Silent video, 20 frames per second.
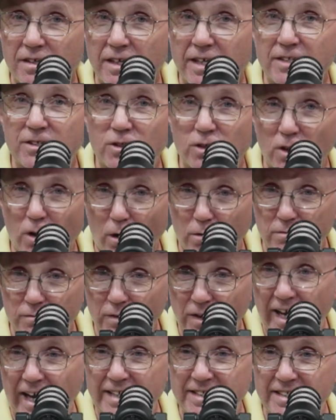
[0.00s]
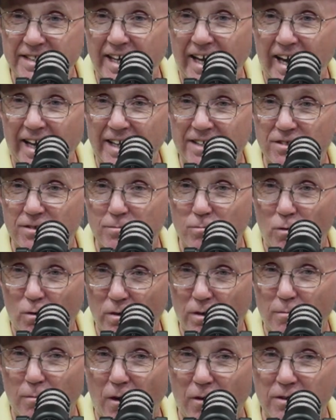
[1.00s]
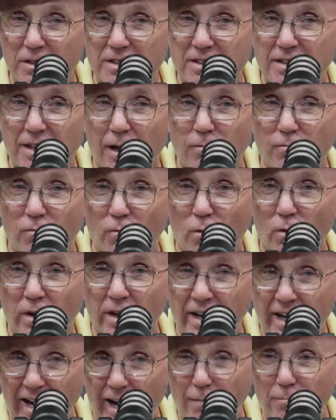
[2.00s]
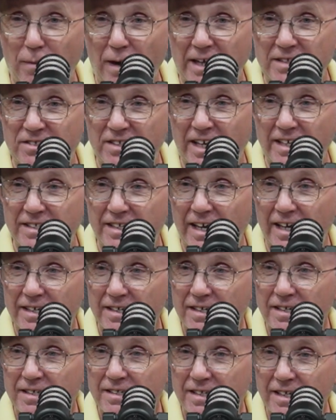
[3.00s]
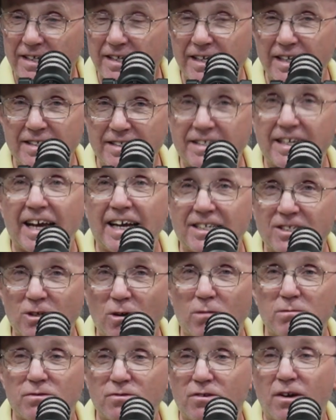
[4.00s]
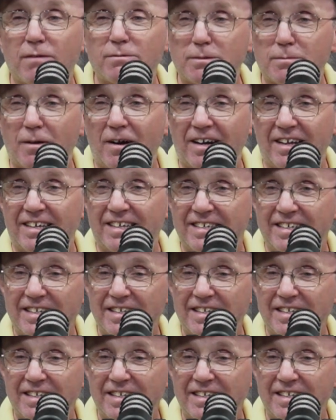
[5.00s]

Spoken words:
He took over for Casey Kasem on America's Top 40, and now Pat Sajak. He takes over for everybody.